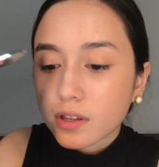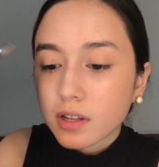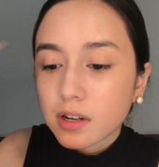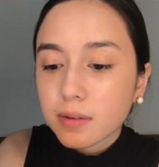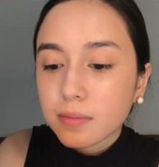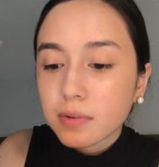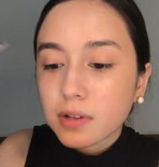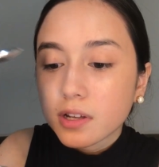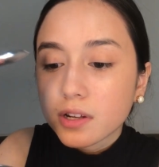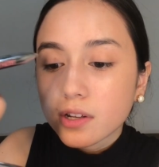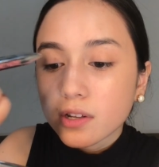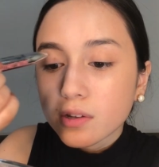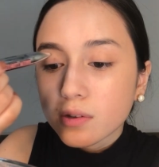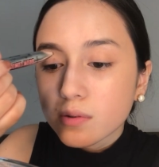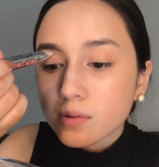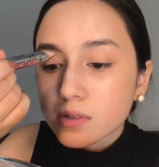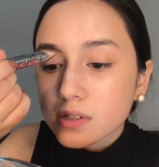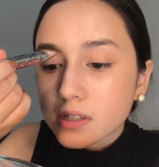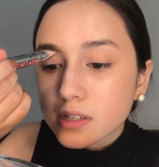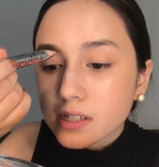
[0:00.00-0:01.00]
Then I'm gonna
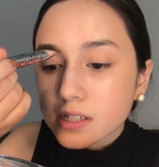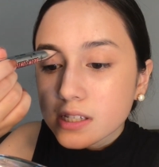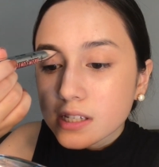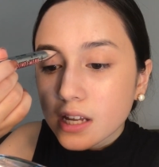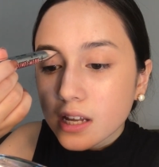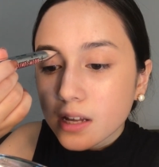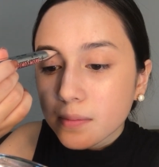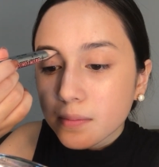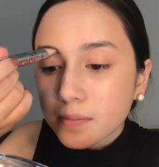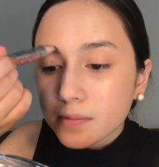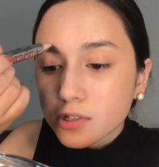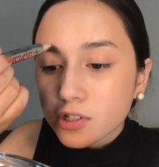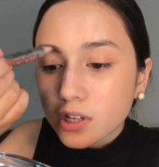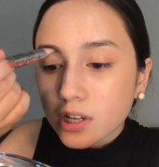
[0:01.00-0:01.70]
use the same